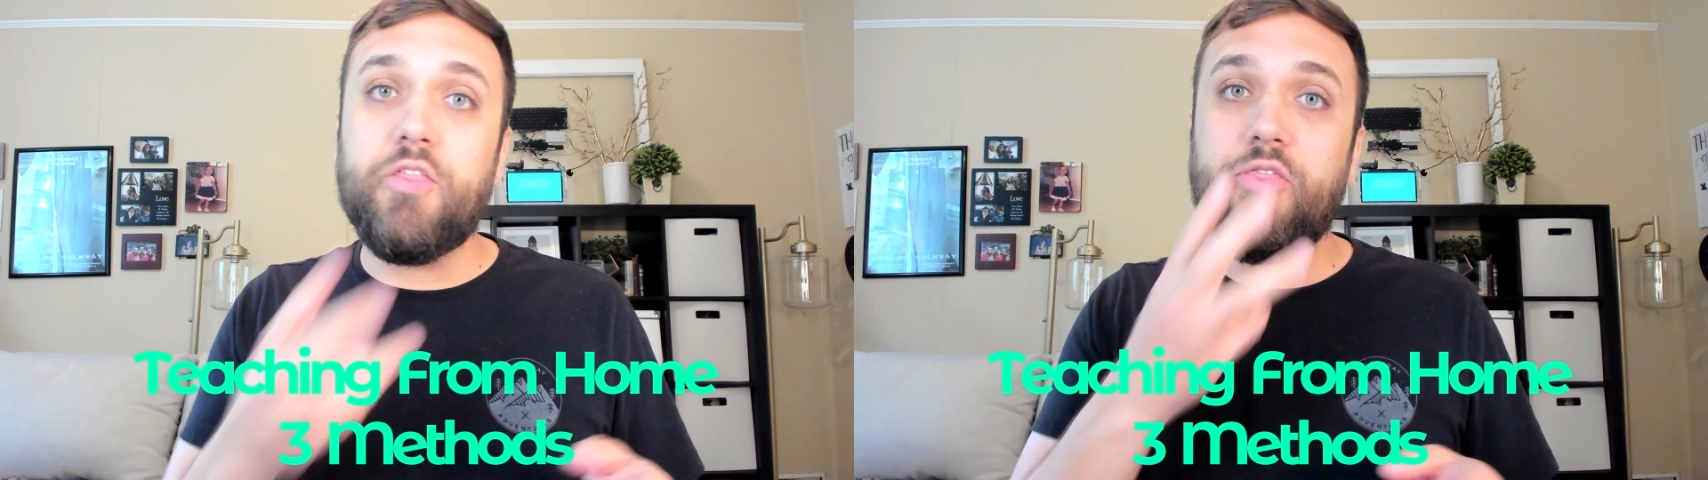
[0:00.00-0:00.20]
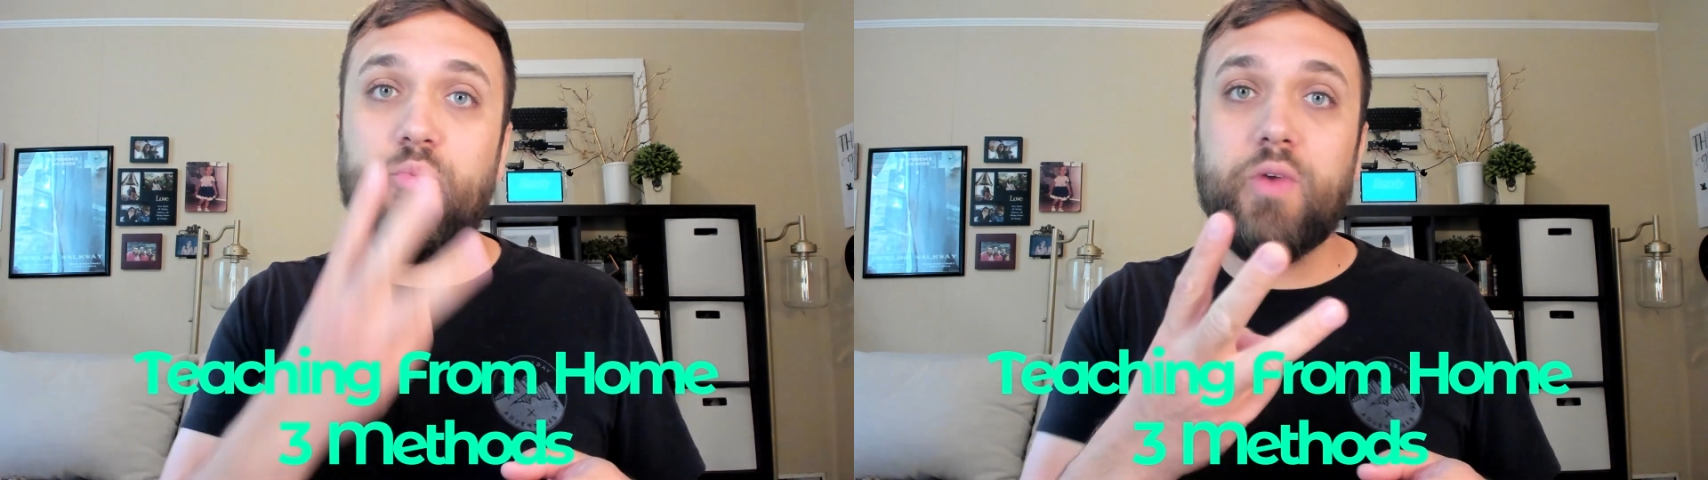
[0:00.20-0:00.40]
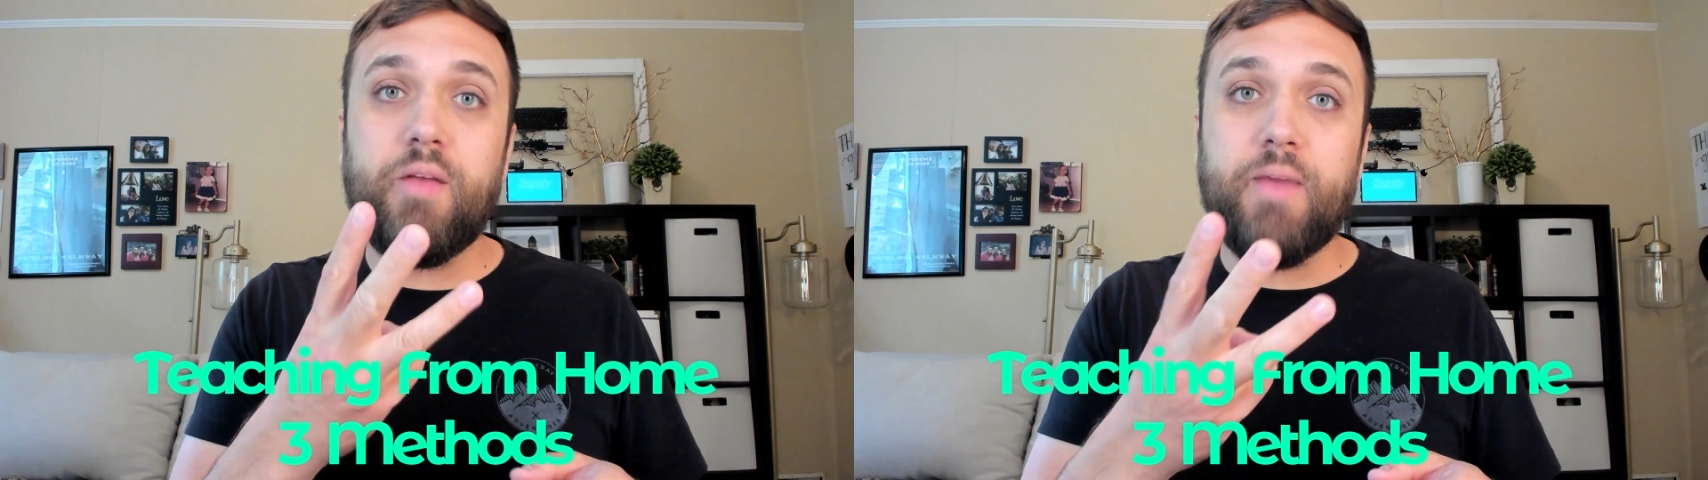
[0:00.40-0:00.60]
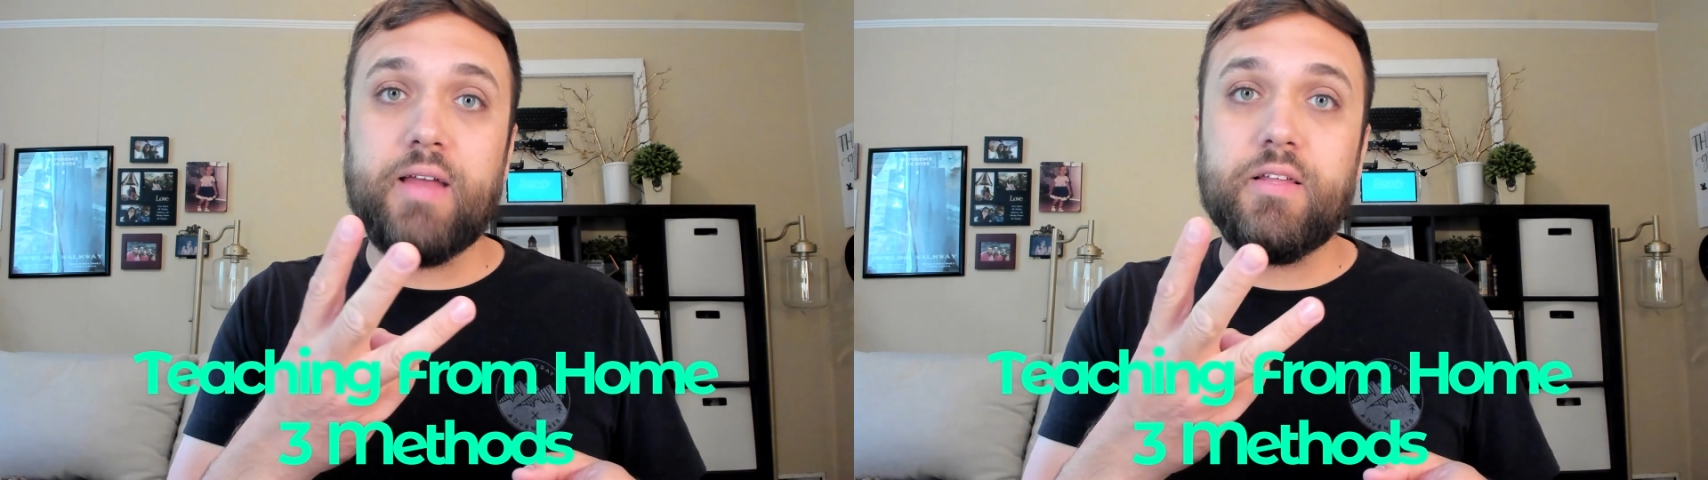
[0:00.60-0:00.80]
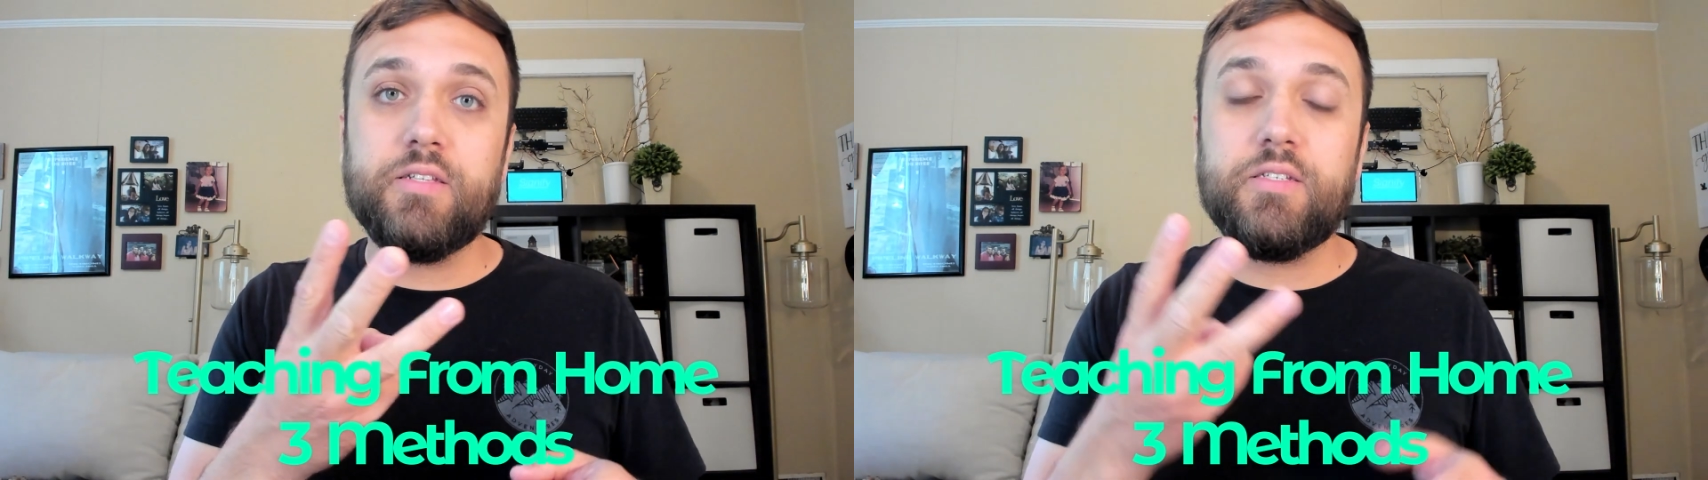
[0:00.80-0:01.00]
3
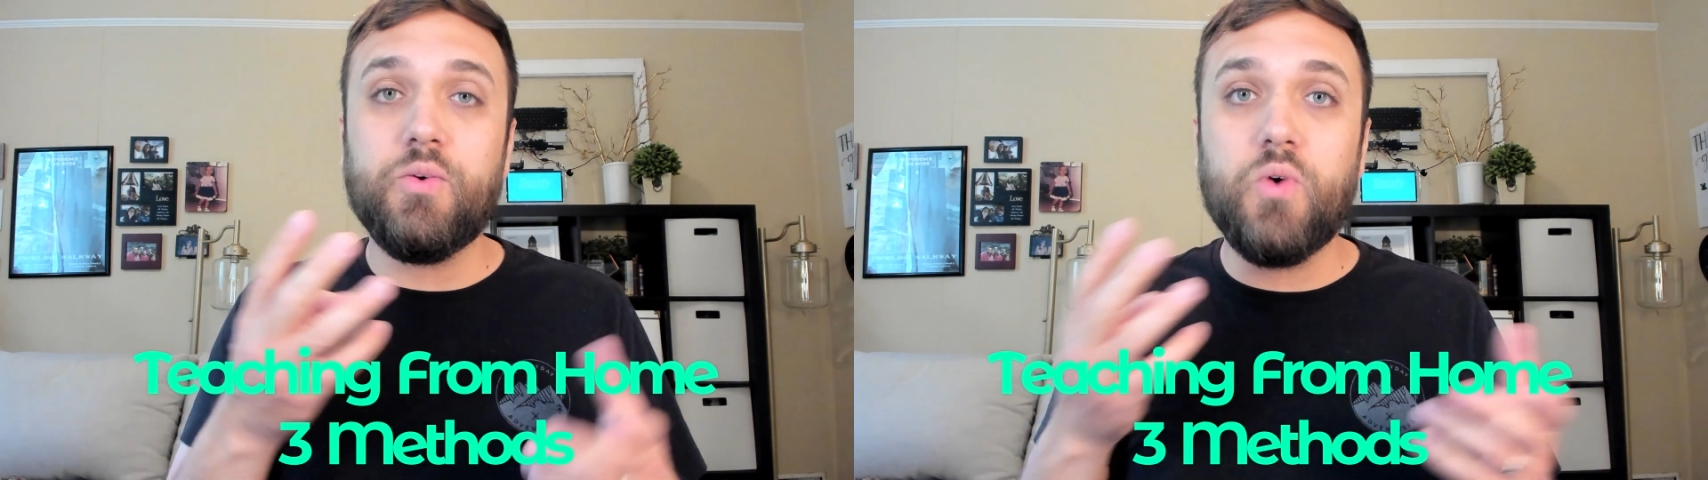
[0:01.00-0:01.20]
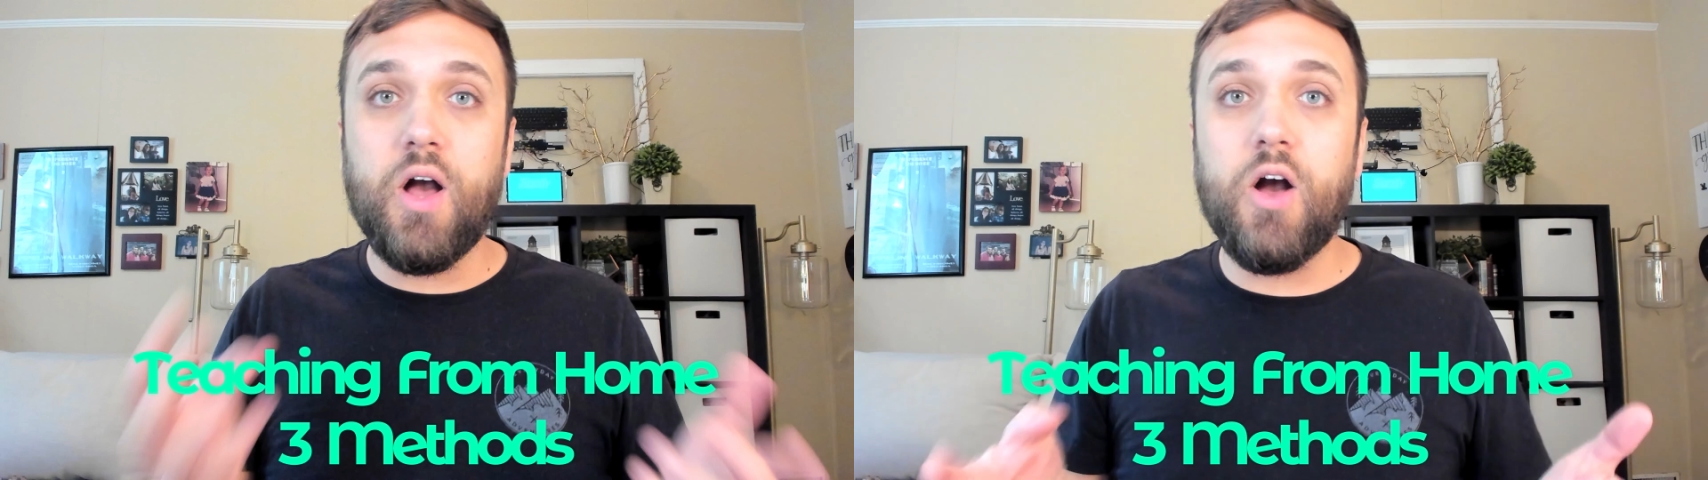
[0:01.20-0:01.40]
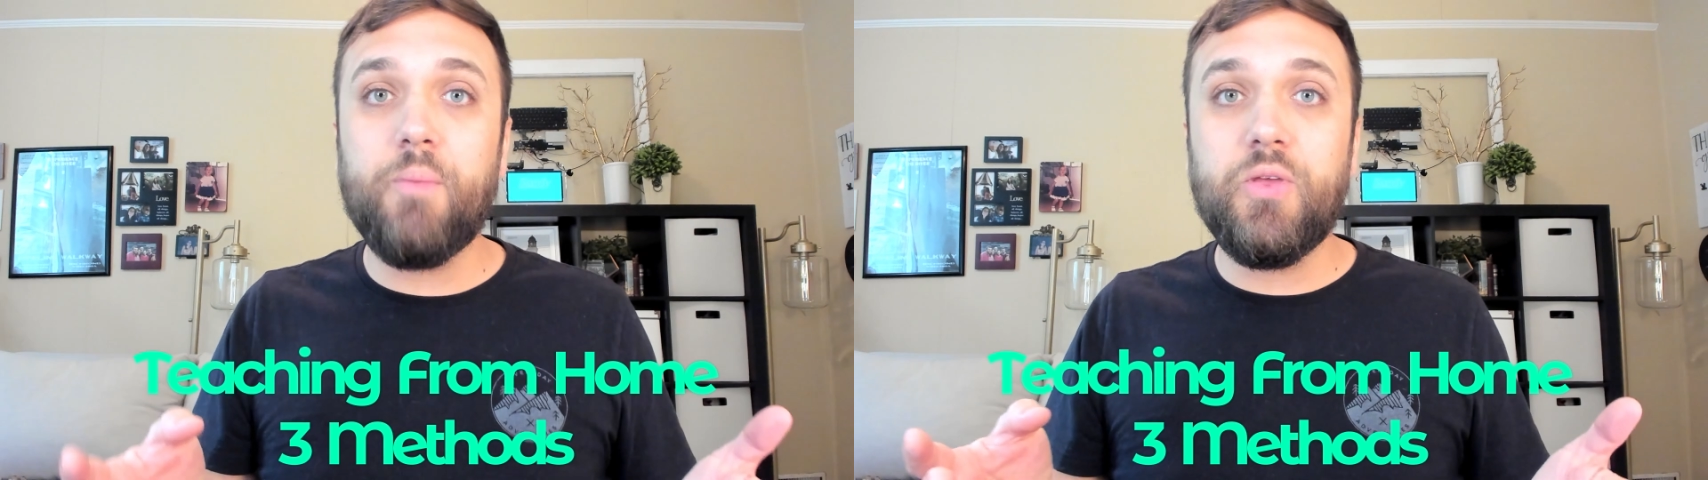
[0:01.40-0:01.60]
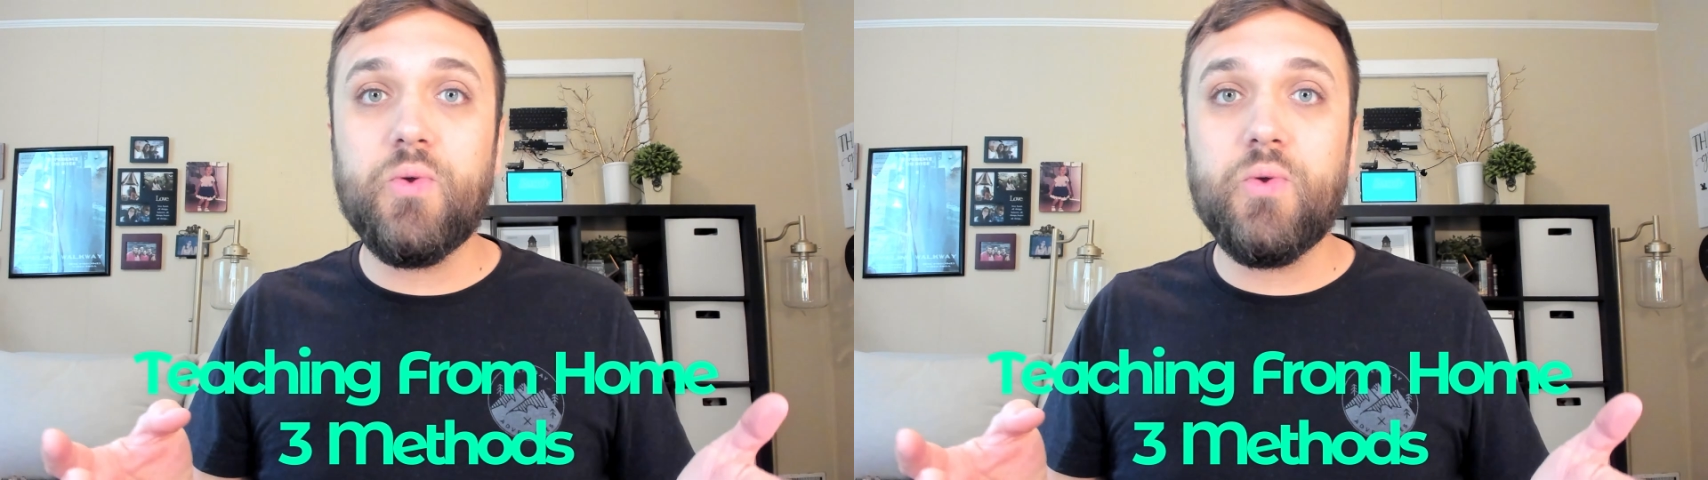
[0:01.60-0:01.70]
methods that will help you